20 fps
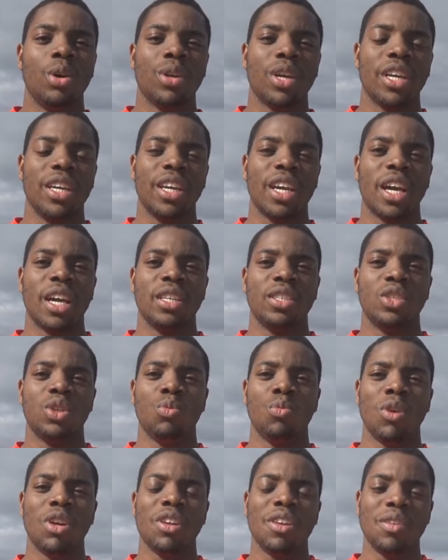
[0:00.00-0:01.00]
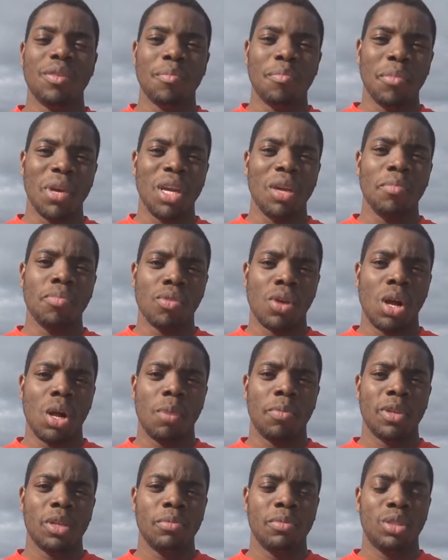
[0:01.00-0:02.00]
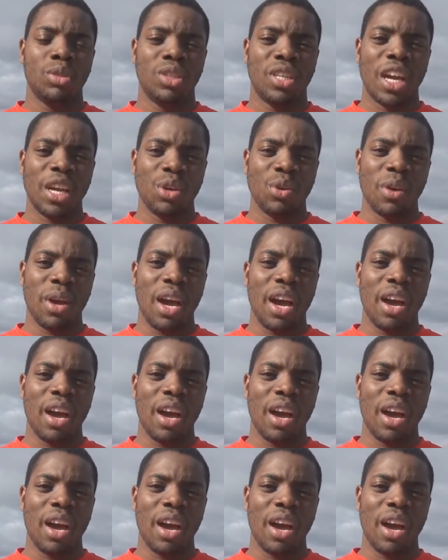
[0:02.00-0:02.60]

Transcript: Okay guys, so one of the main problems that you